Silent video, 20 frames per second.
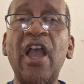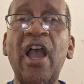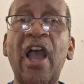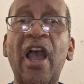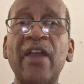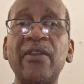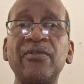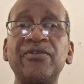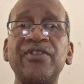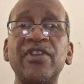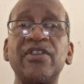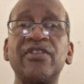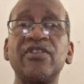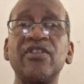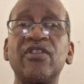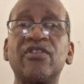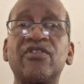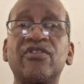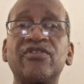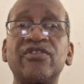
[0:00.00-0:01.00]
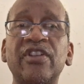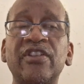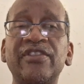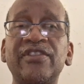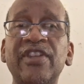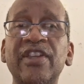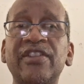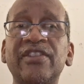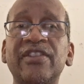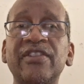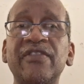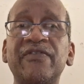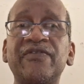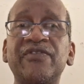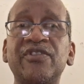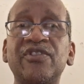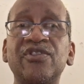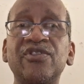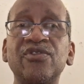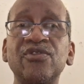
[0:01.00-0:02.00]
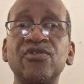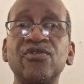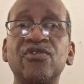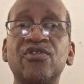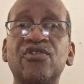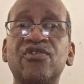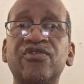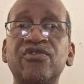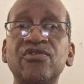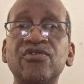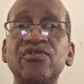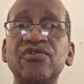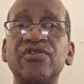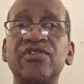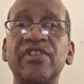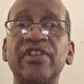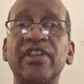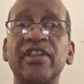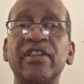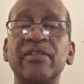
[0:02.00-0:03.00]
I don't think you're addictive to cruising.